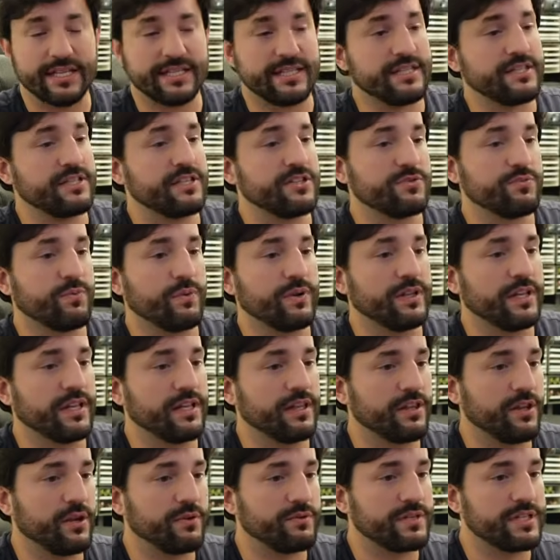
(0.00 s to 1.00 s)
this is one little
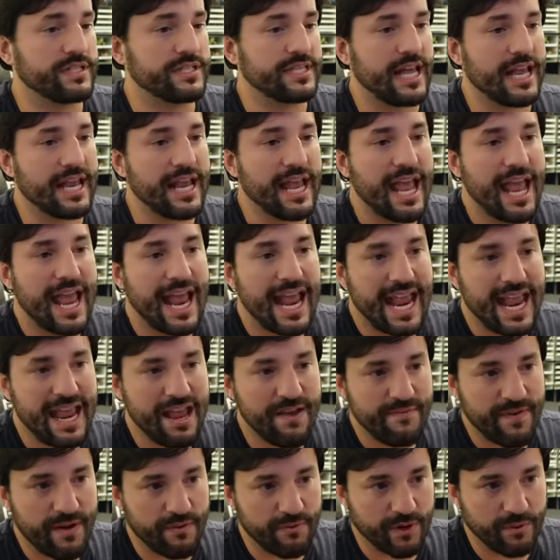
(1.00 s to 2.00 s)
note to say.
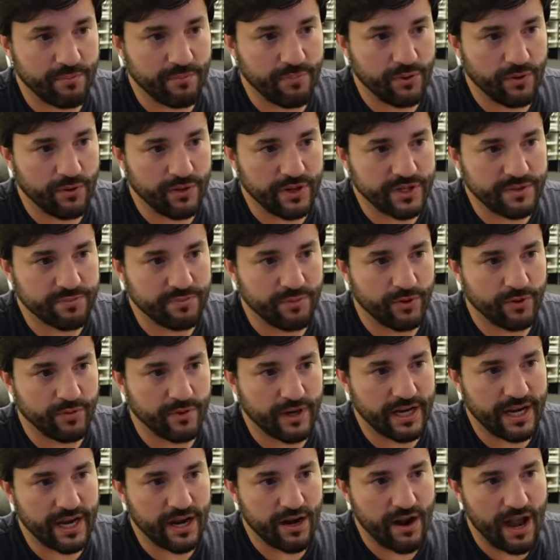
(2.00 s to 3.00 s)
If I were to pull this pull
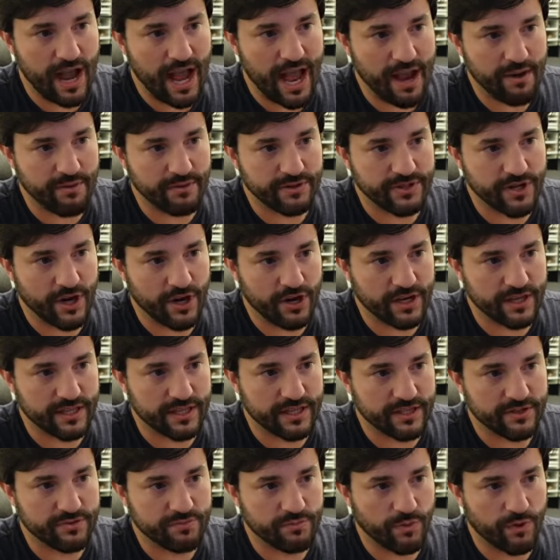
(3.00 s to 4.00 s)
right here, I would target
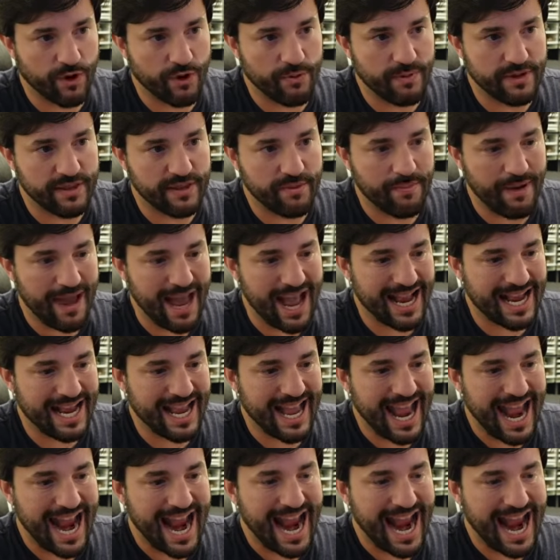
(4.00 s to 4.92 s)
this worm in the back,